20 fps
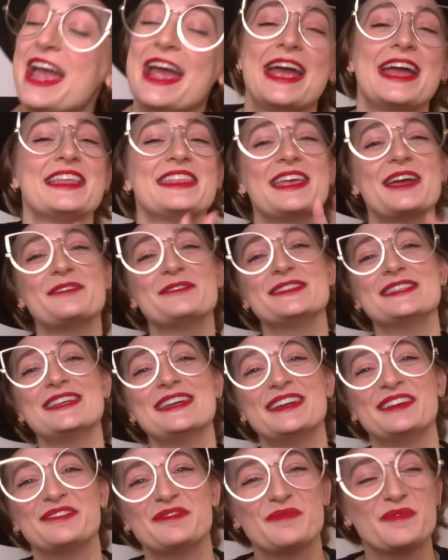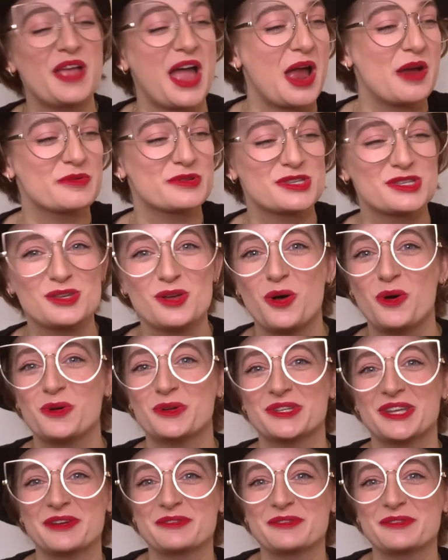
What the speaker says: And that was it. I was sold.